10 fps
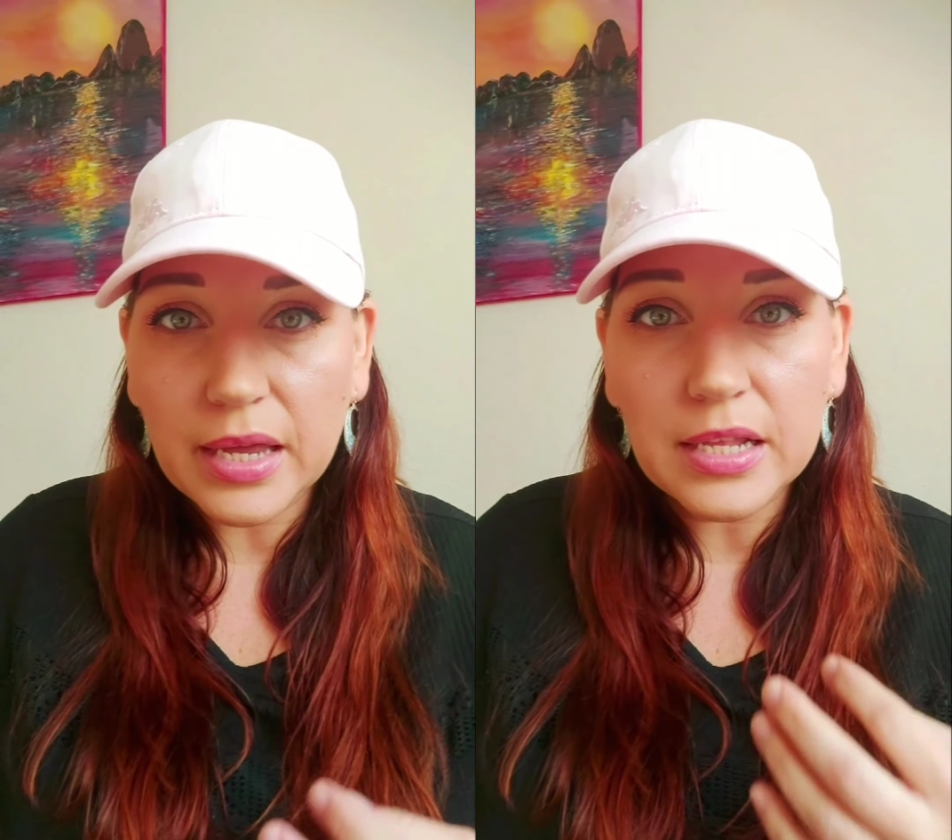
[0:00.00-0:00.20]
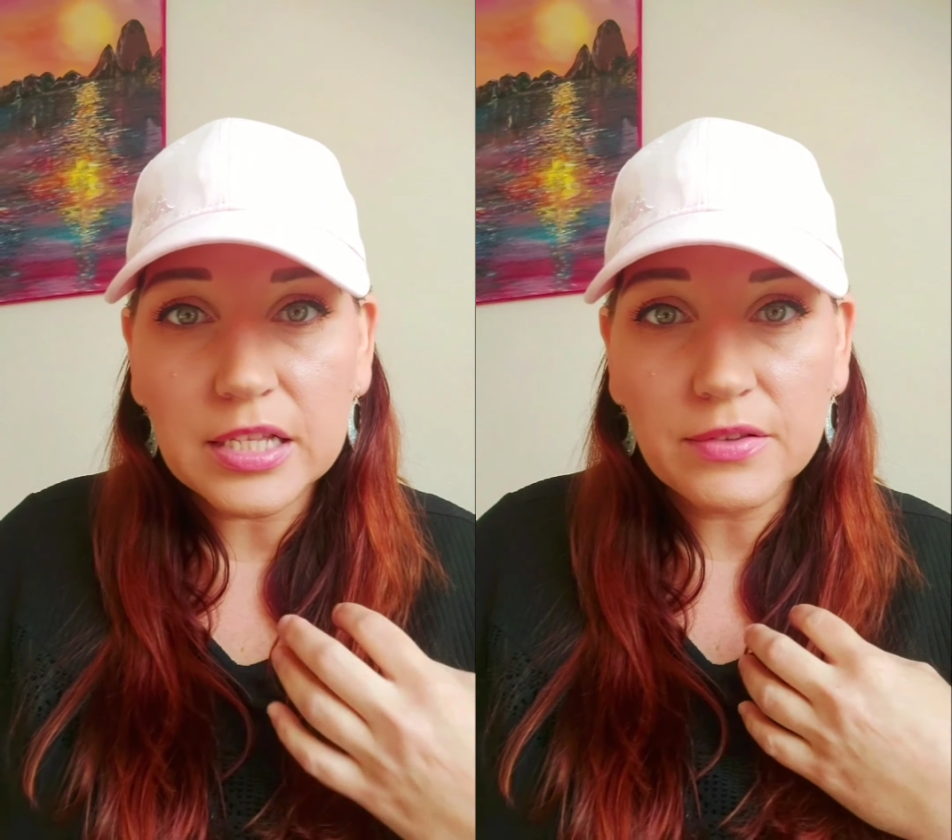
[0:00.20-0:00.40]

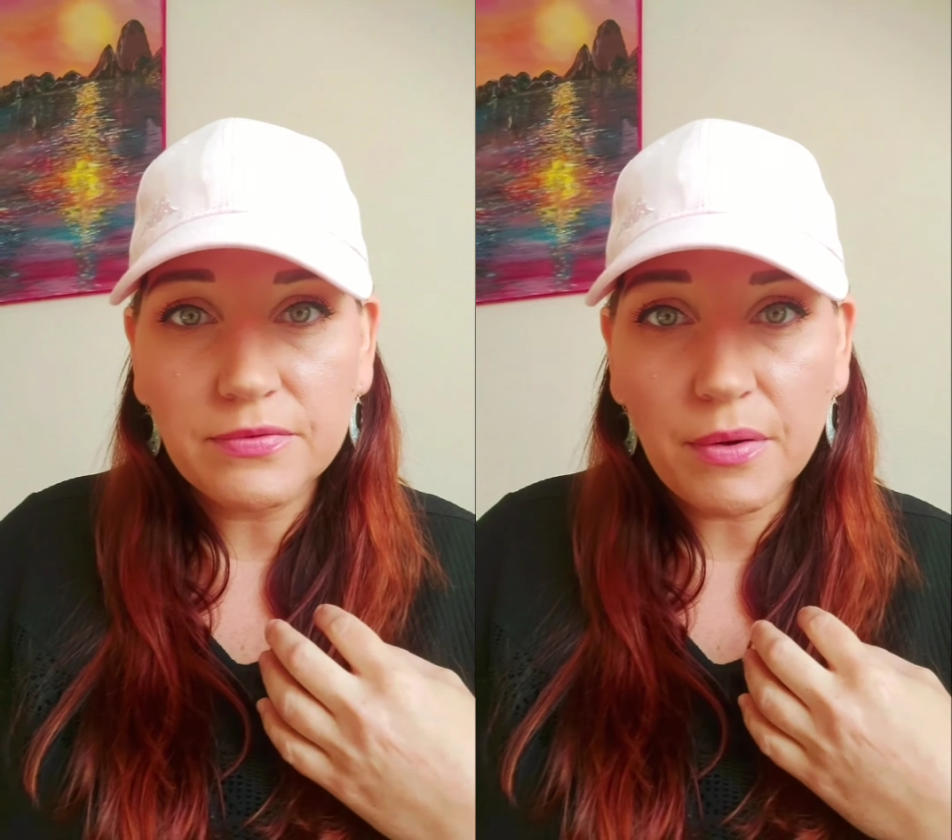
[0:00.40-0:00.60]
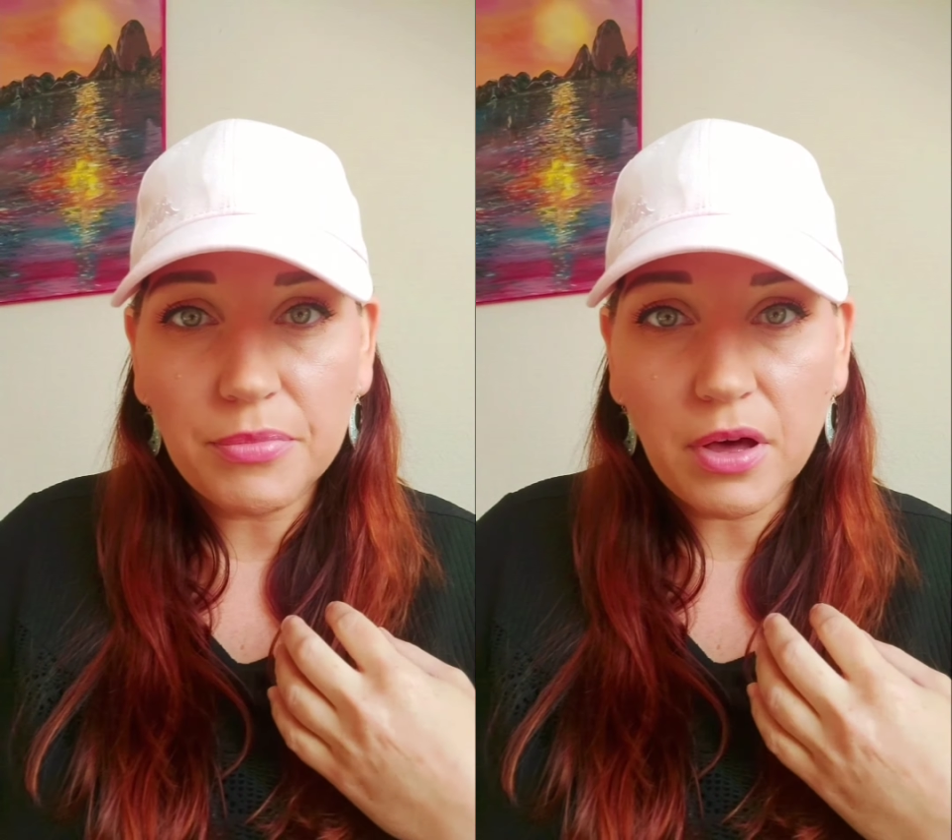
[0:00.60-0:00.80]
and it's
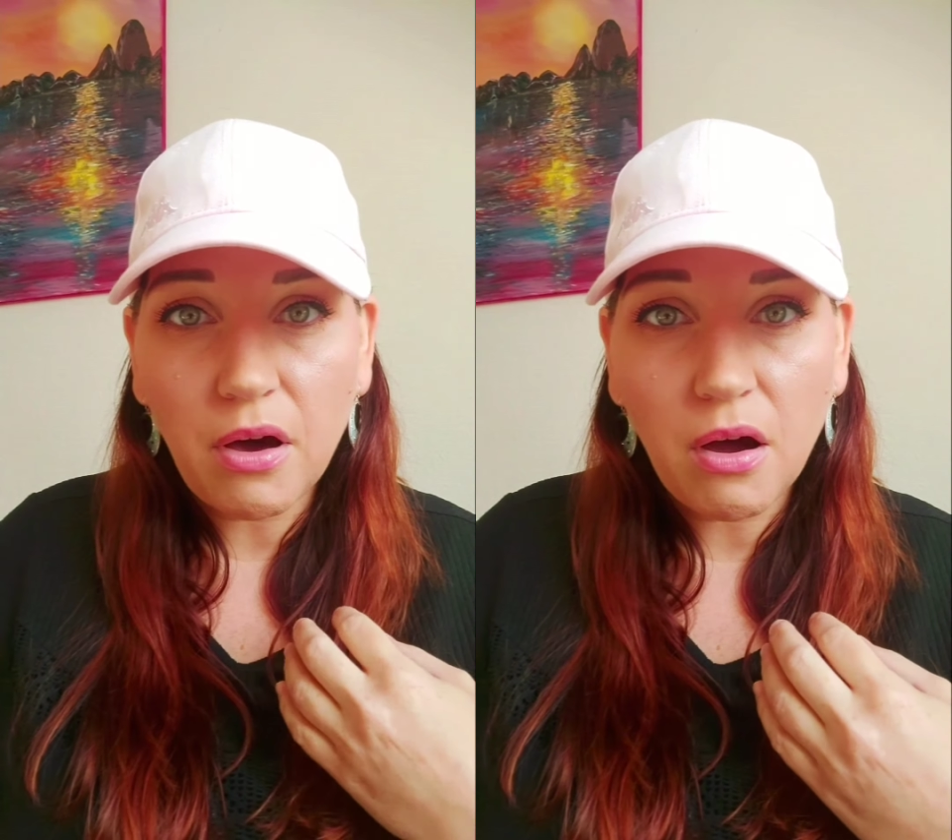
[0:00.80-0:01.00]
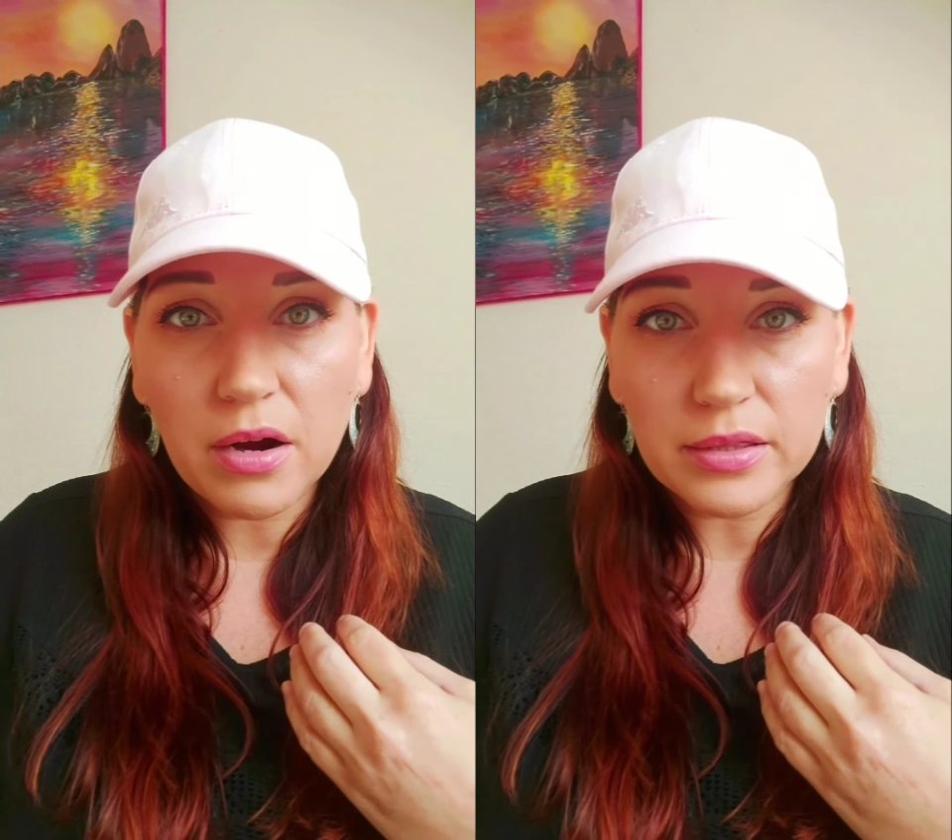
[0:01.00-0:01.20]
from the
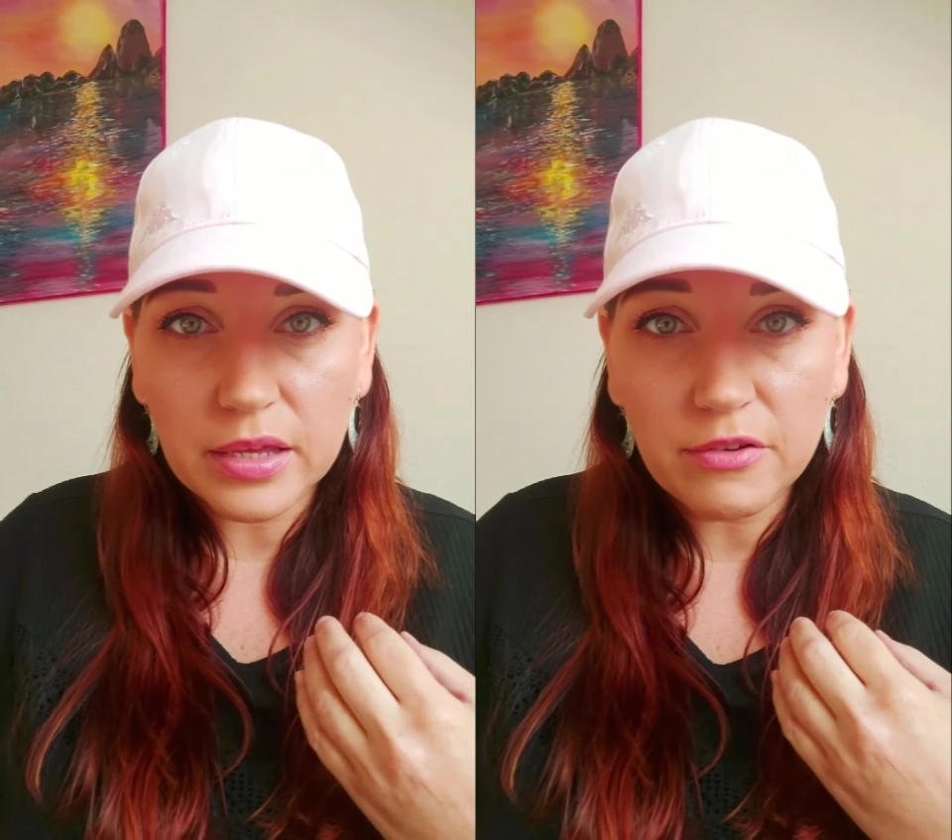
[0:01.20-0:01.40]
heart that